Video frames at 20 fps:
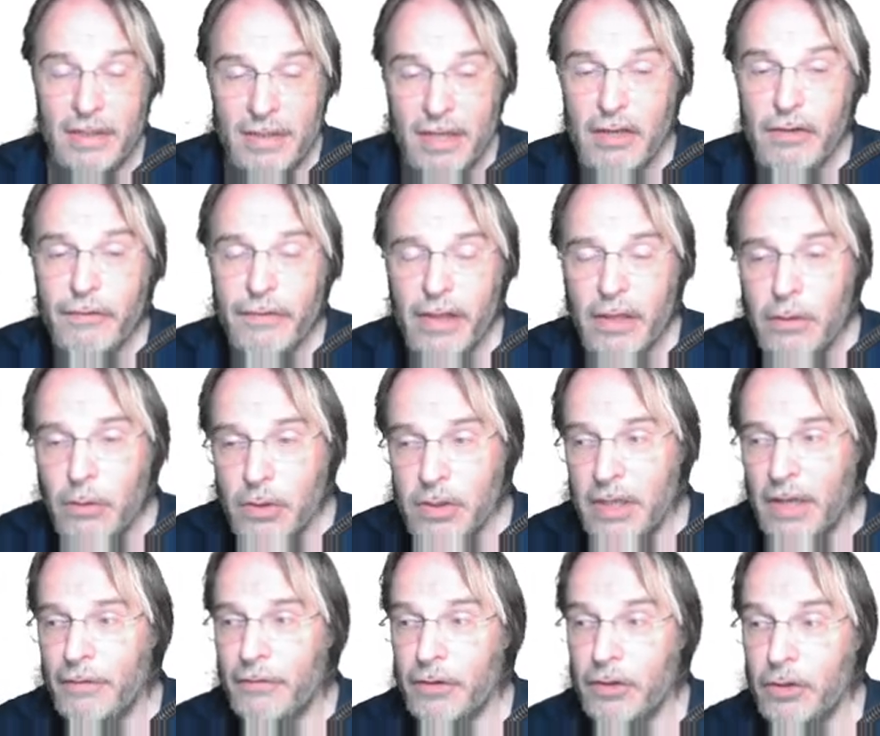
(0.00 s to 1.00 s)
This value is
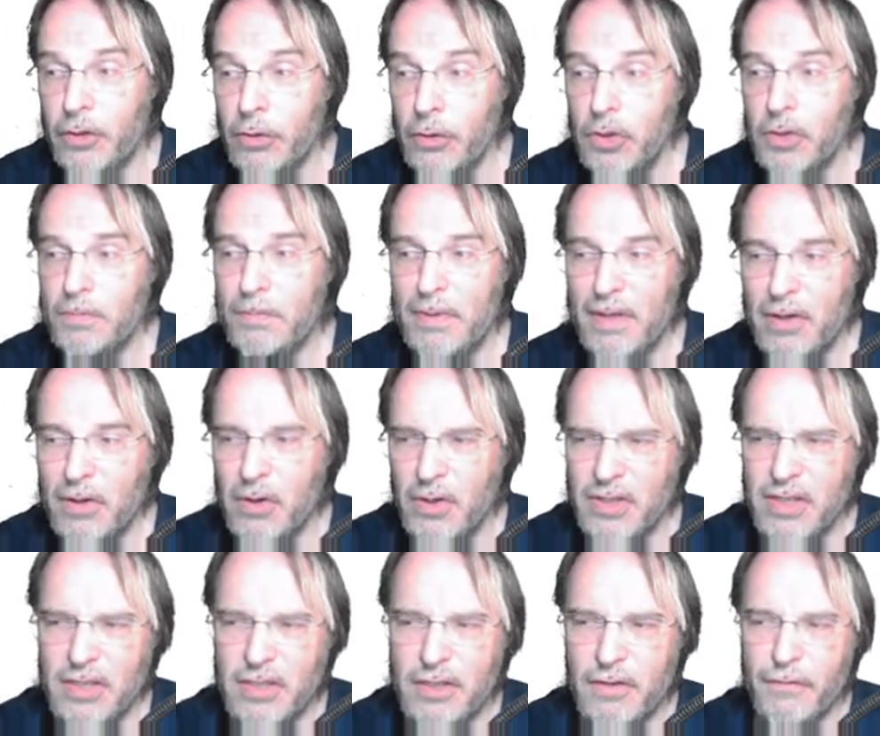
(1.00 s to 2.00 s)
never used
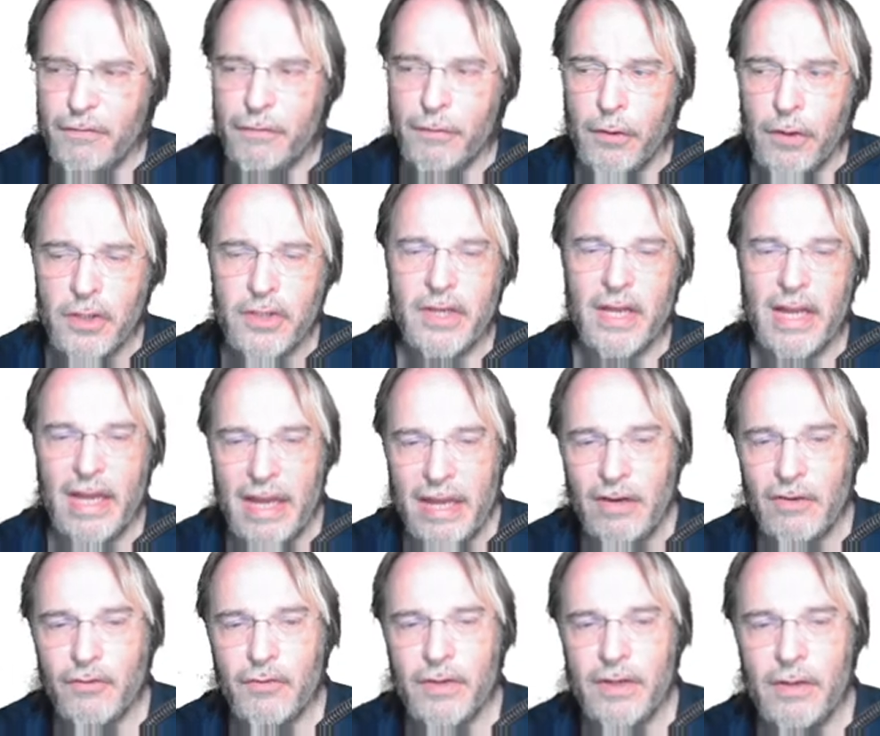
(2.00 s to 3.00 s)
because it's the first
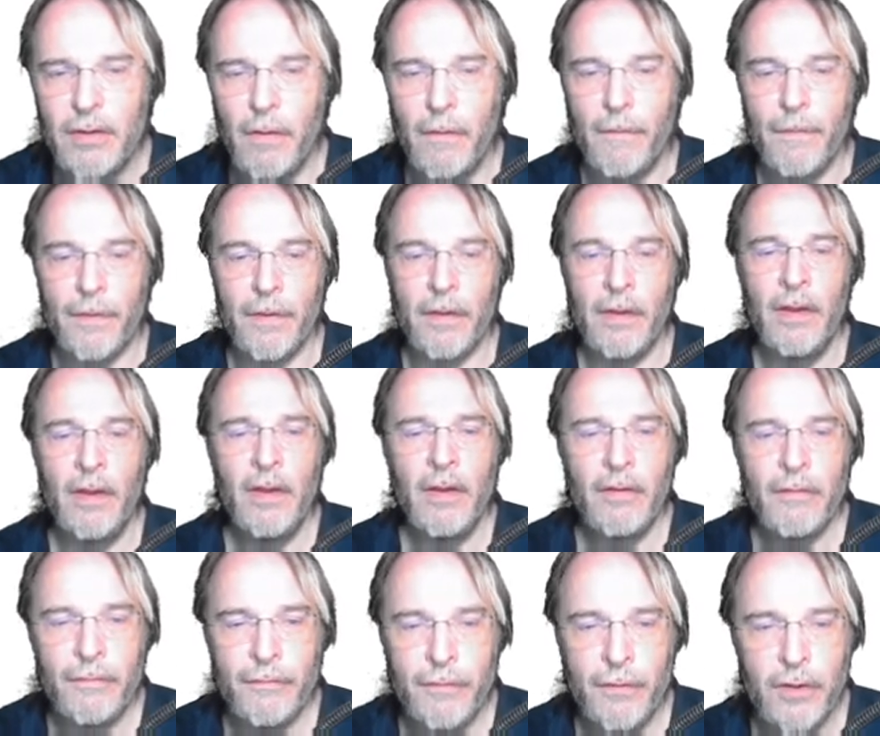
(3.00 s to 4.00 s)
entry on the
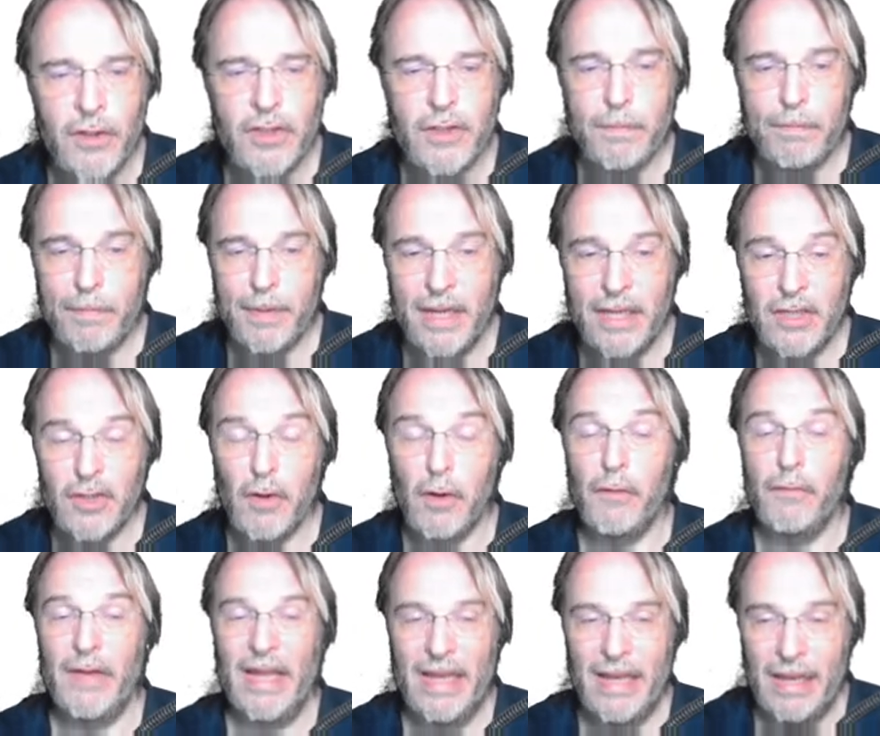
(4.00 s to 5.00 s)
first page
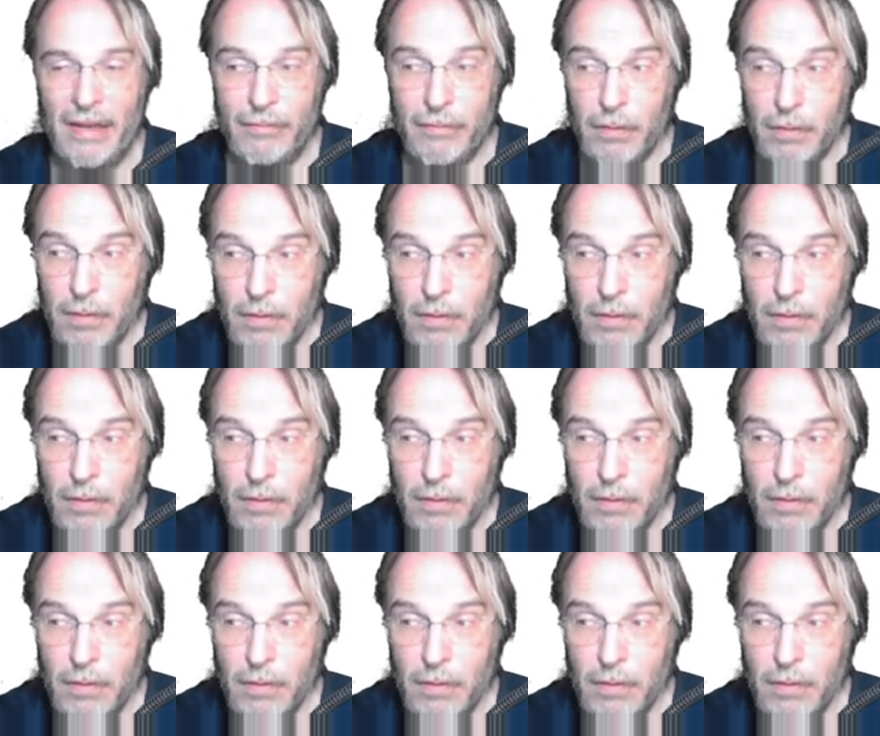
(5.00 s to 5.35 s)
of a level.